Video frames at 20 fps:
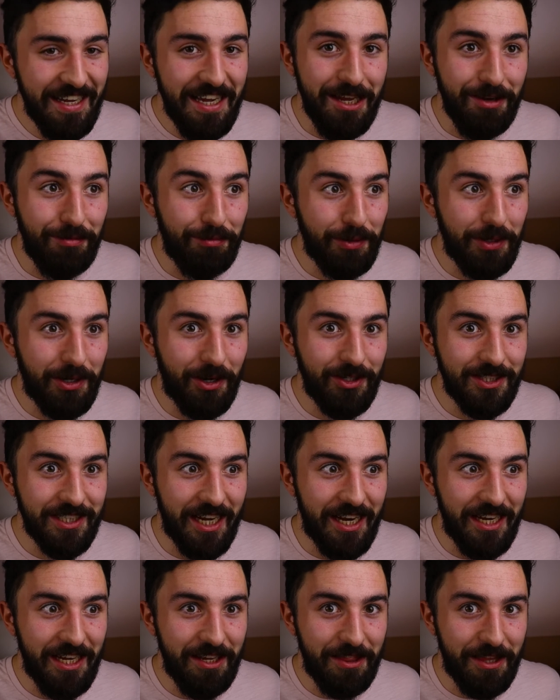If we learned
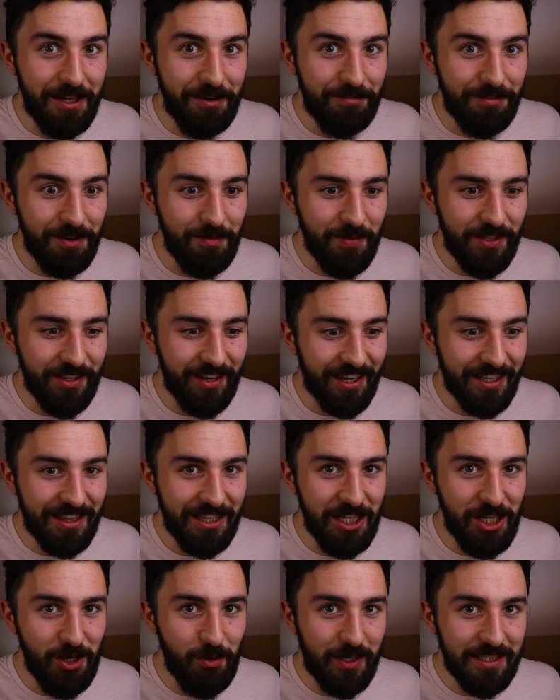anything from
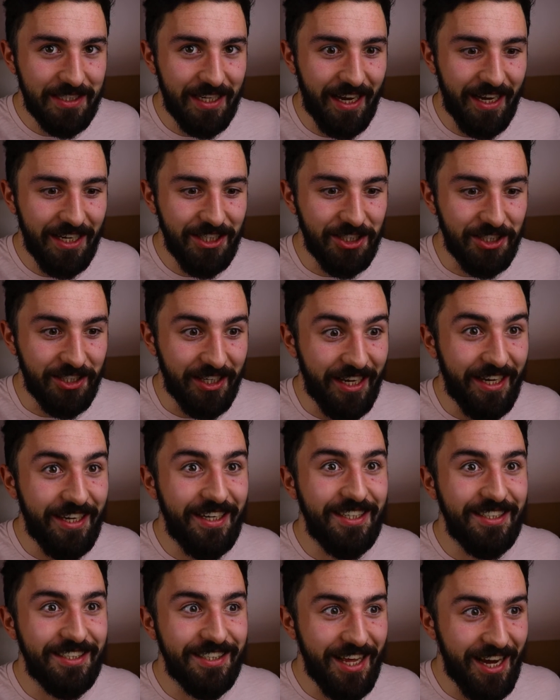the US election, it
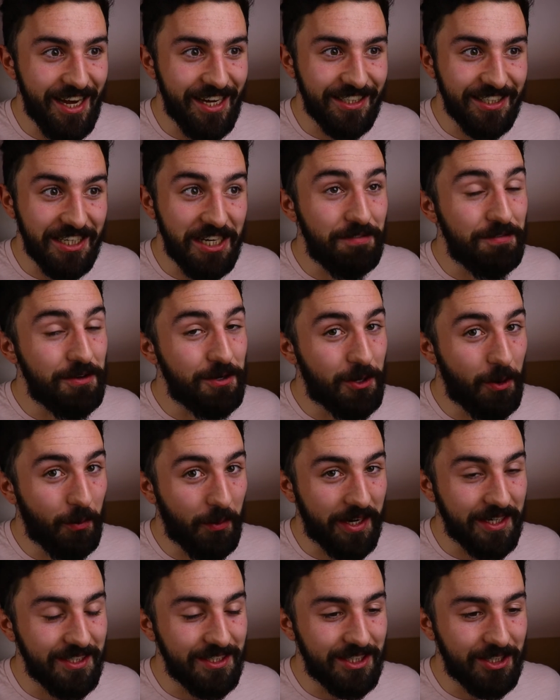is that if you go
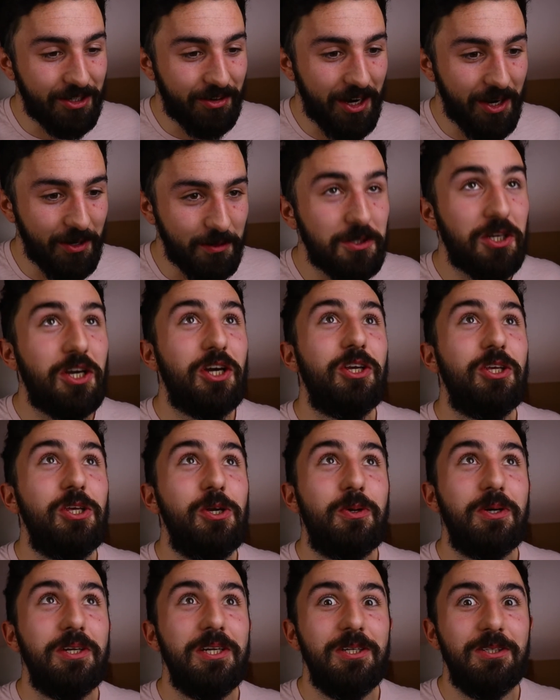against the crowd, you
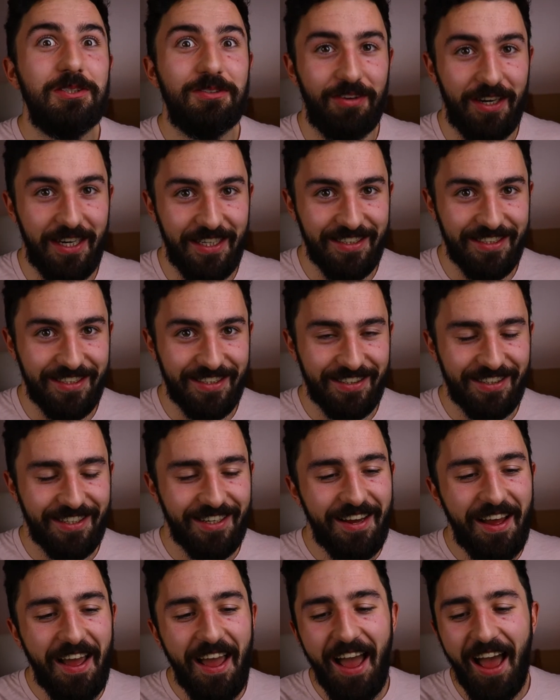can lose friends.
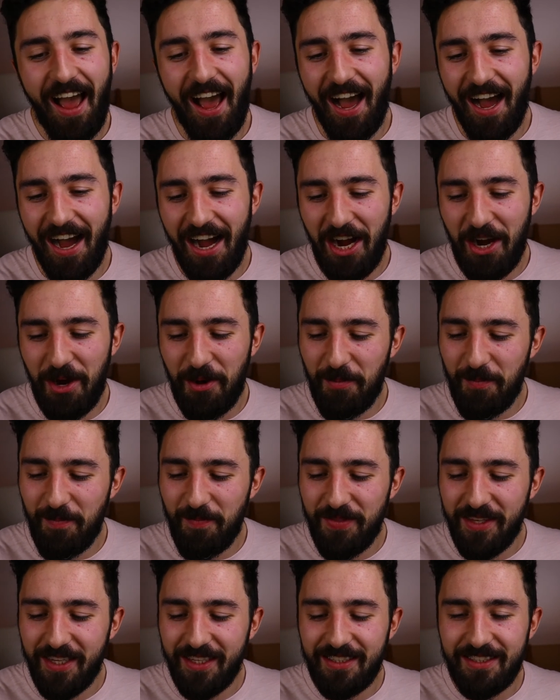
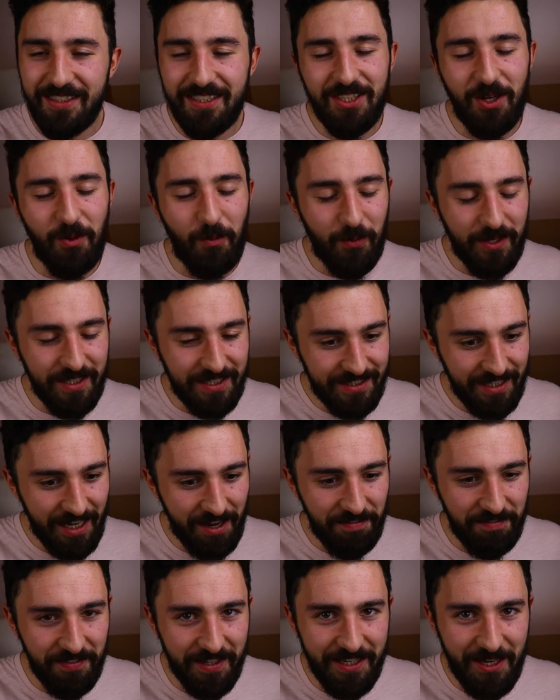So we
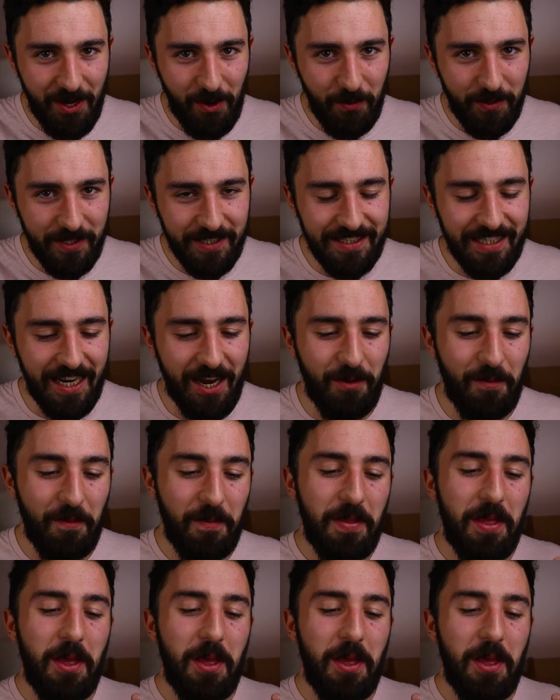definitely know this now.